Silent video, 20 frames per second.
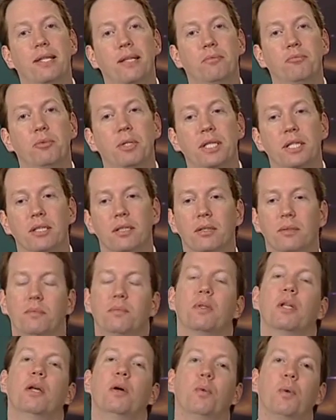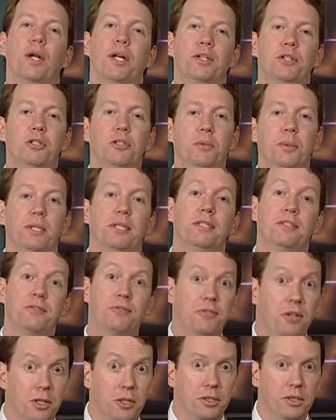them real? What I do is,
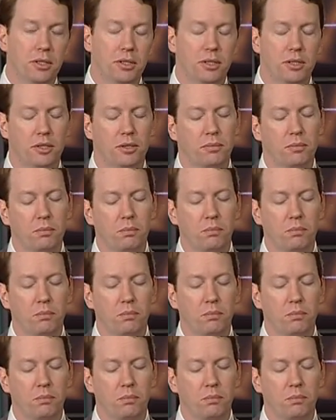first,